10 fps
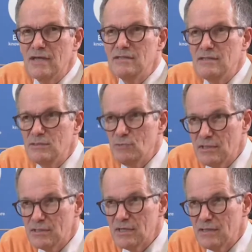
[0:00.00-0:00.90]
and these will
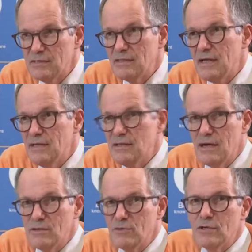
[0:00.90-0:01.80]
start in
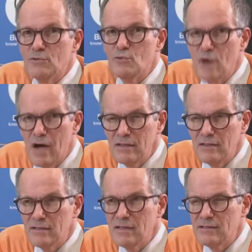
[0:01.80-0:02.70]
and around
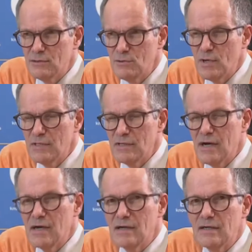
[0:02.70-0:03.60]
Wuhan, and that's the one
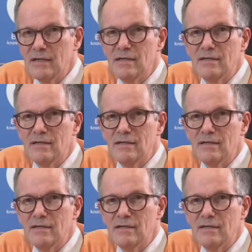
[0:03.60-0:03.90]
I